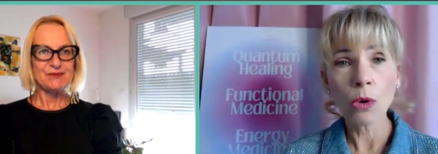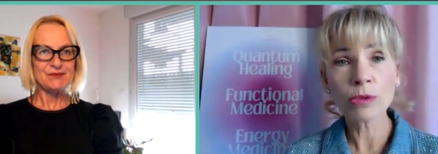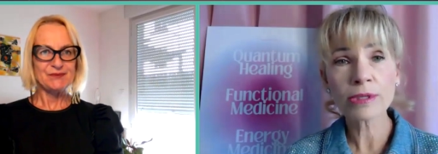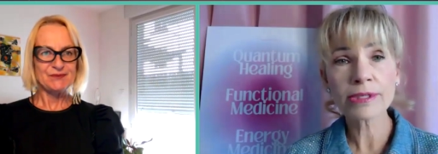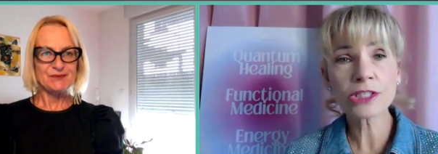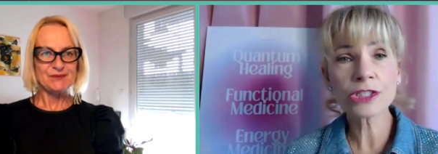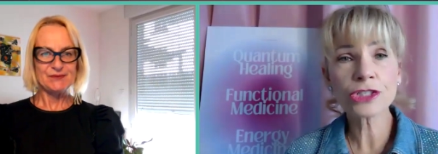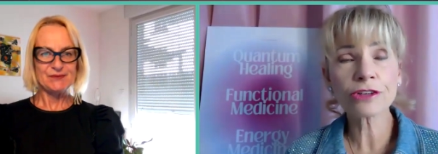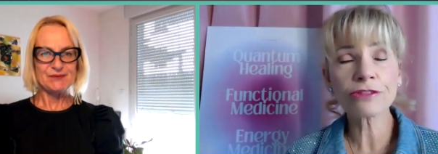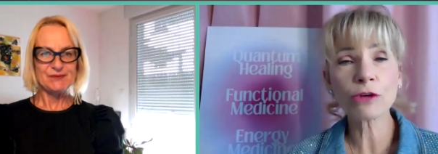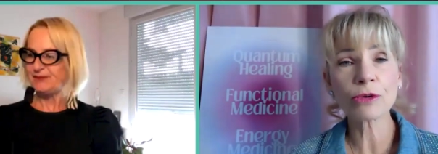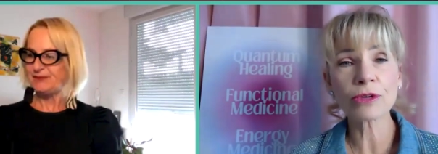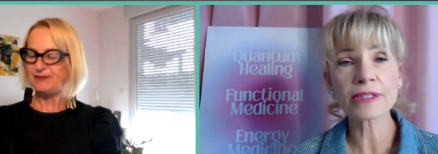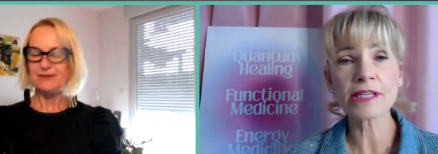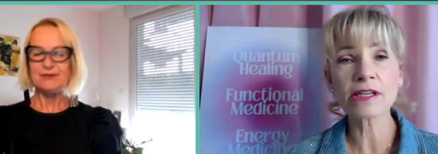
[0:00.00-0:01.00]
Speaker 1: Well, since you're
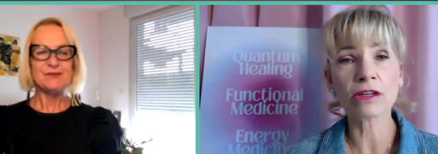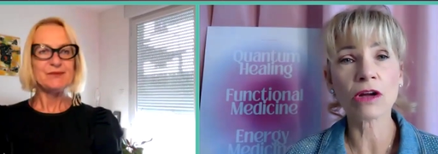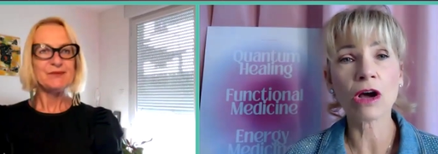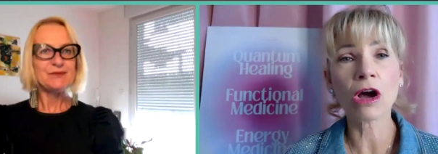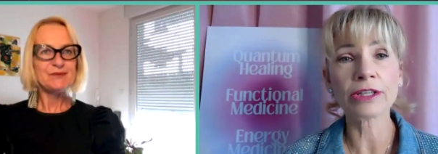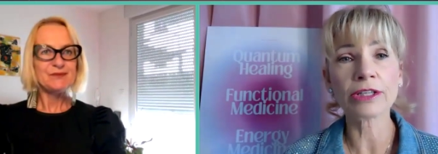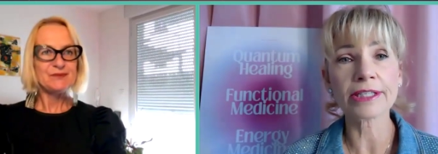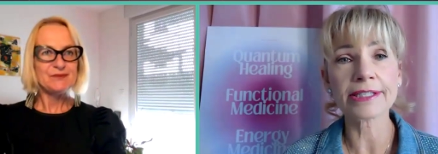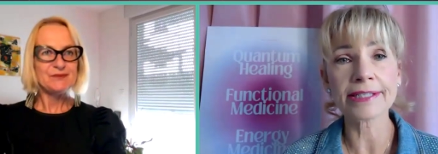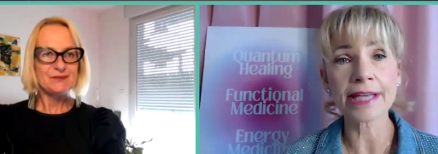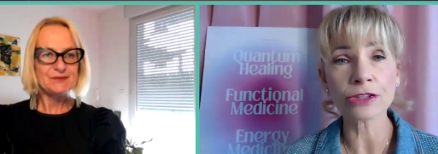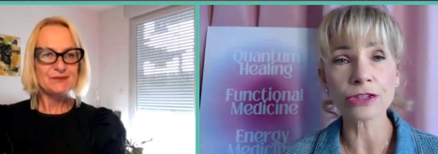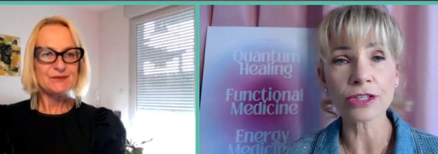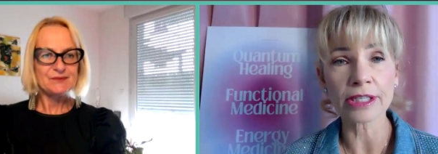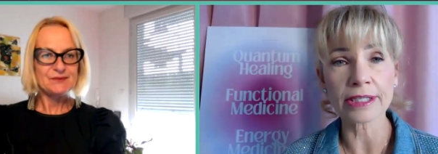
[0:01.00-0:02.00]
focusing on
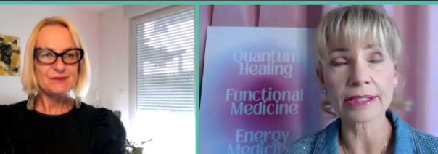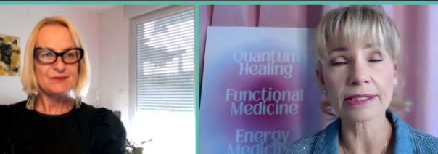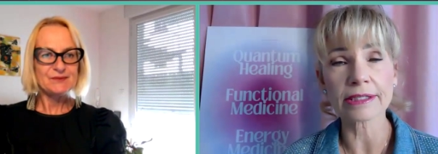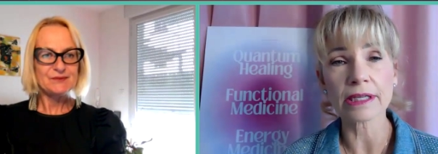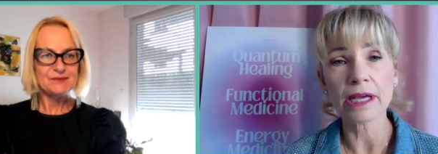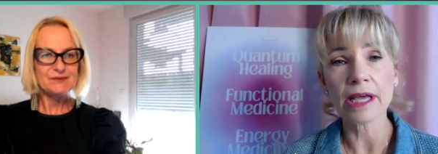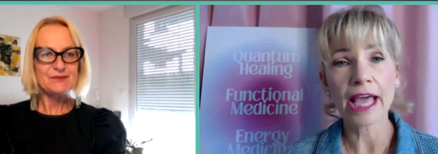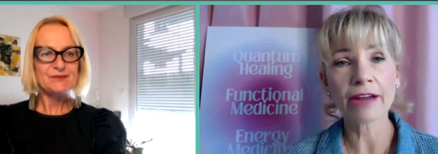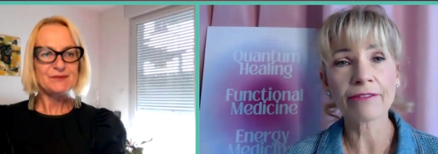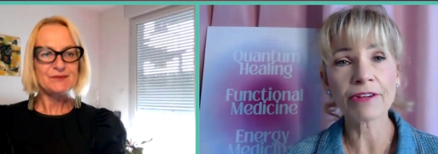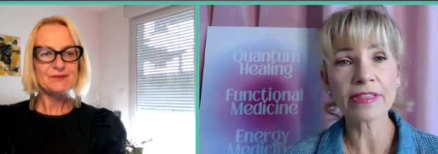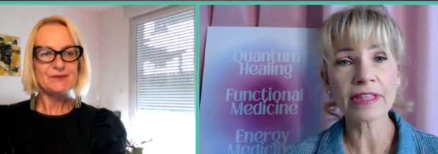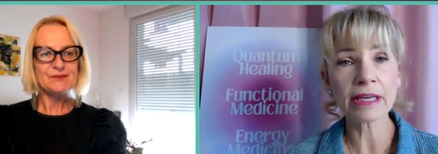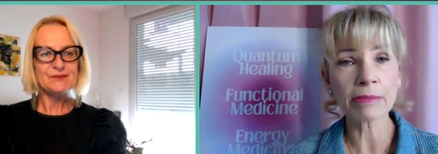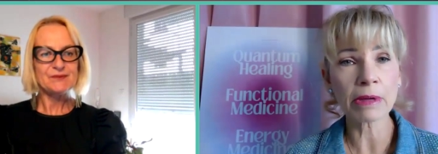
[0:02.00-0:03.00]
heart-centeredness,
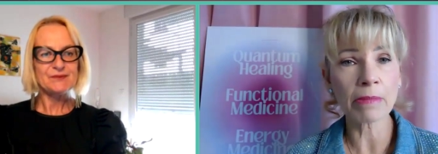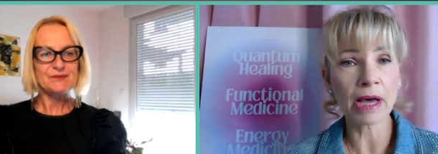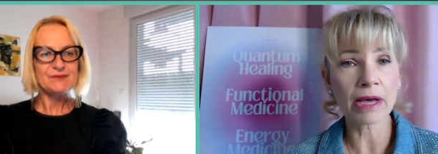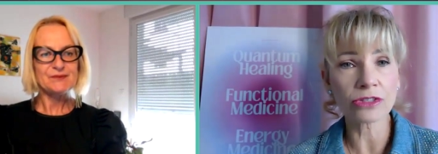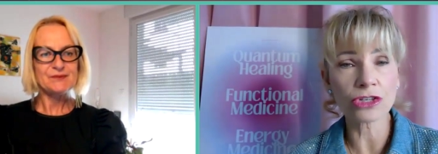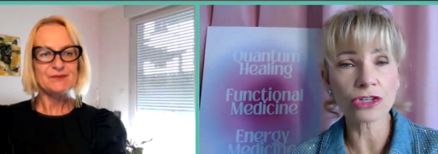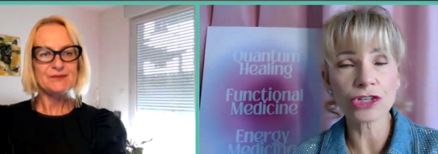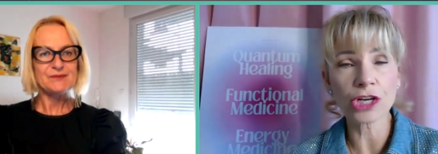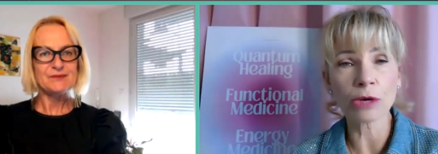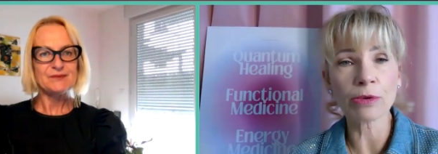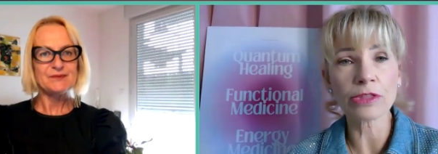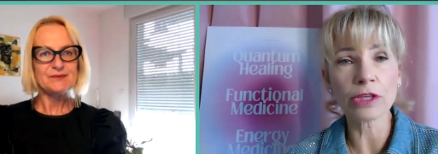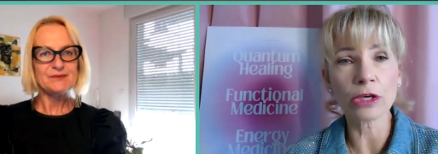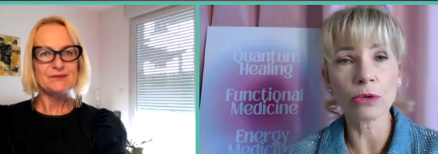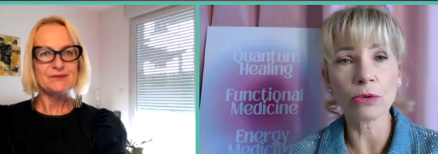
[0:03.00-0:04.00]
everything I'm about to share
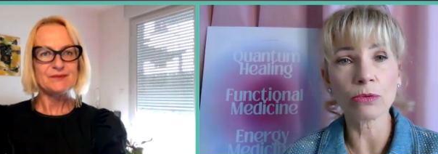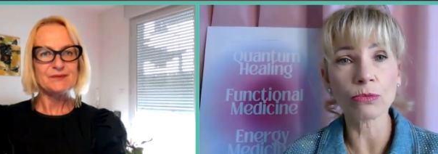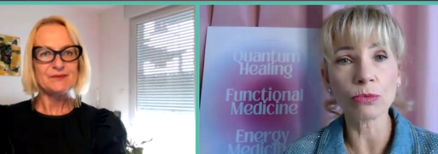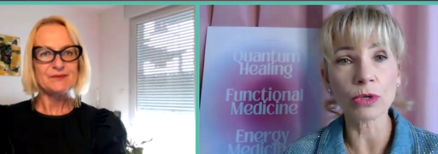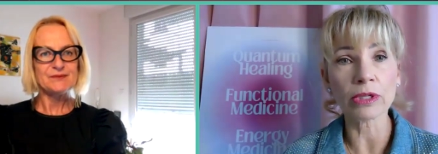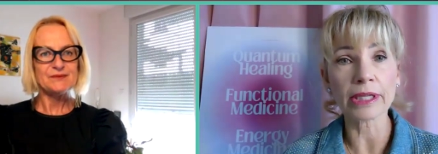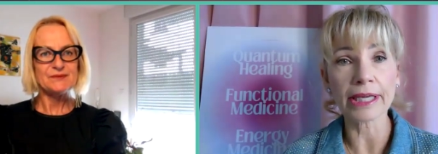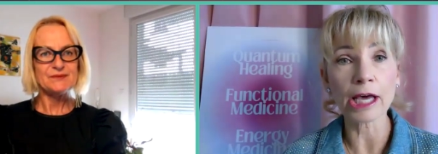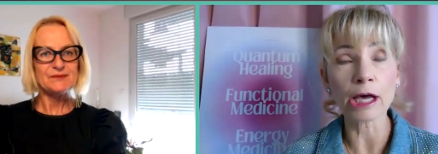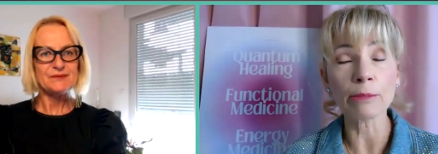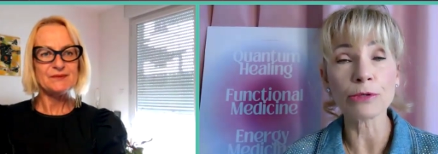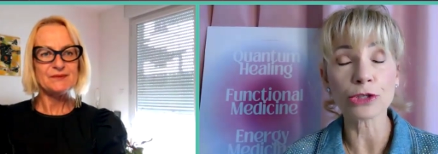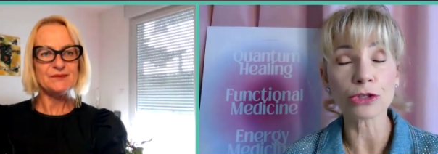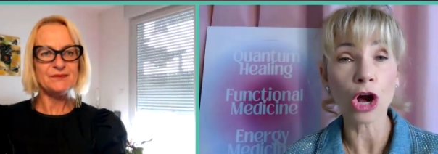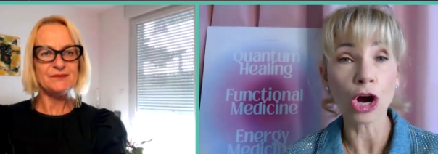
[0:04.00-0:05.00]
with you really
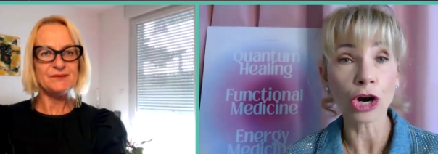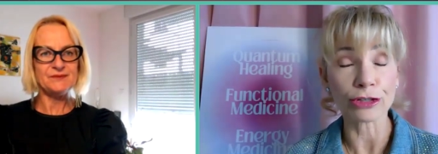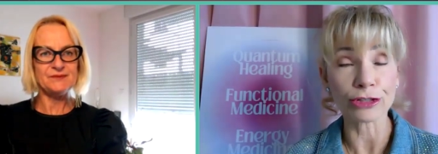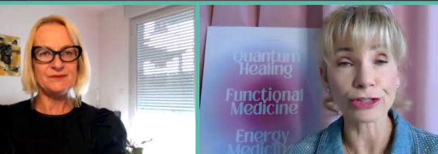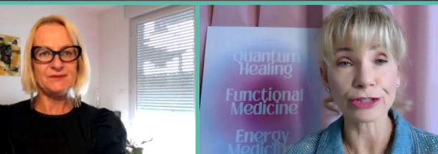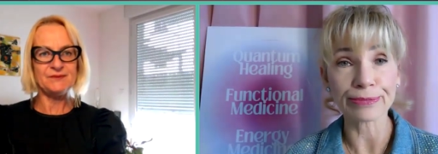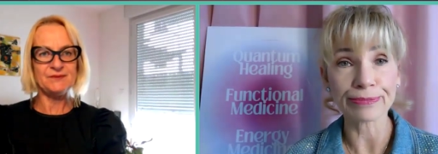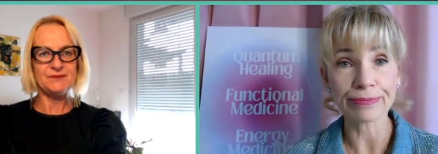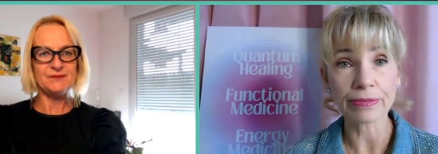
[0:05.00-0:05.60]
helps your heart,